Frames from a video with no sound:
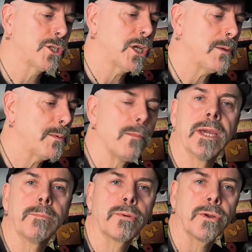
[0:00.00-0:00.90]

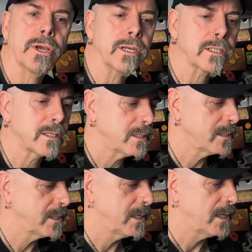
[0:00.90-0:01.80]
German-made product,
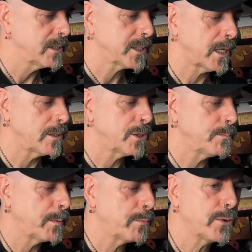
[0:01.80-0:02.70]
so it
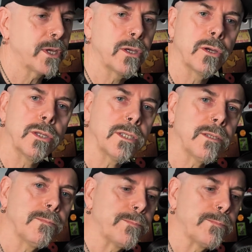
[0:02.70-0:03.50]
should be pretty good.